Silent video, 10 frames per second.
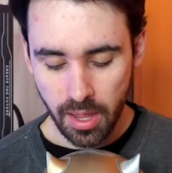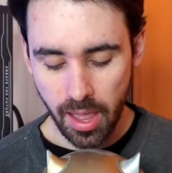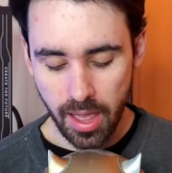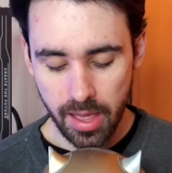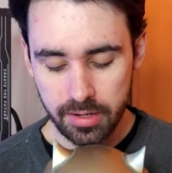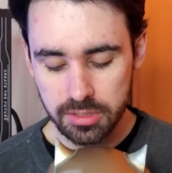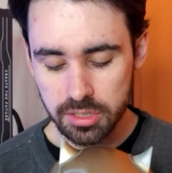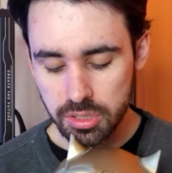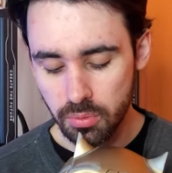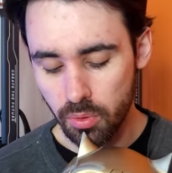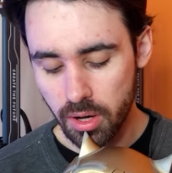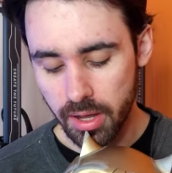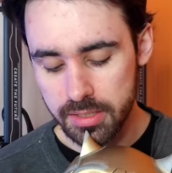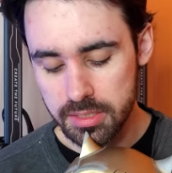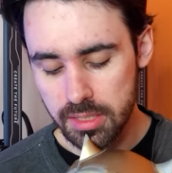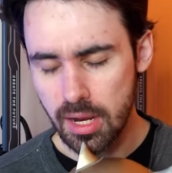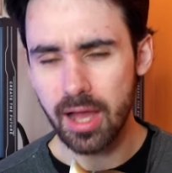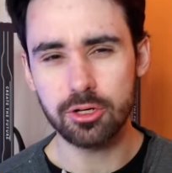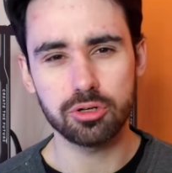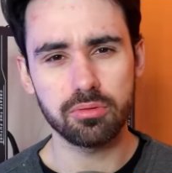And essentially what I did,
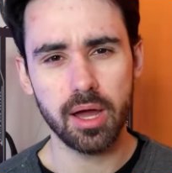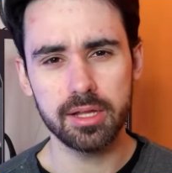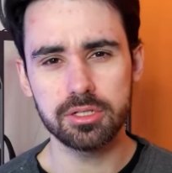I tried